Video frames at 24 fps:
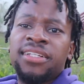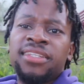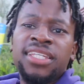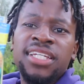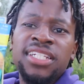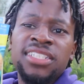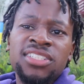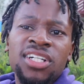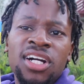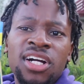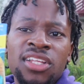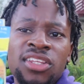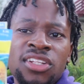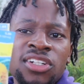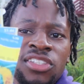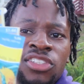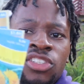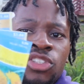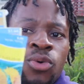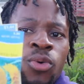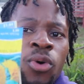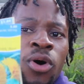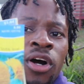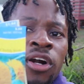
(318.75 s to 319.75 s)
These are the
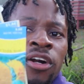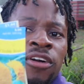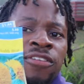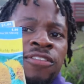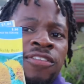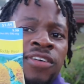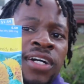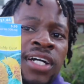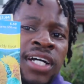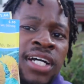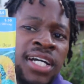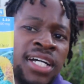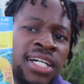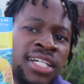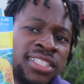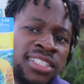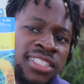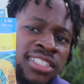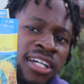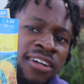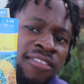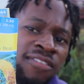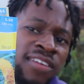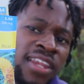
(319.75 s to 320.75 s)
dwarf
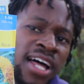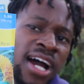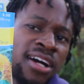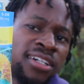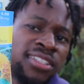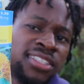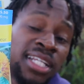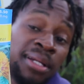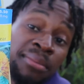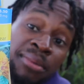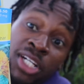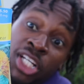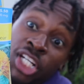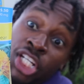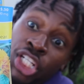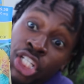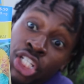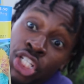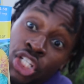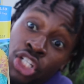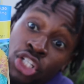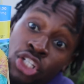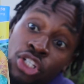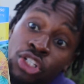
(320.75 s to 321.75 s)
sunflowers that I'm gonna
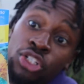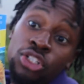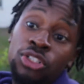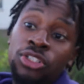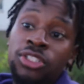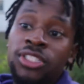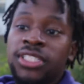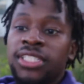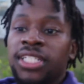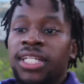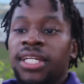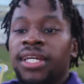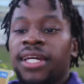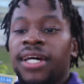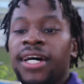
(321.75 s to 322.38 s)
use.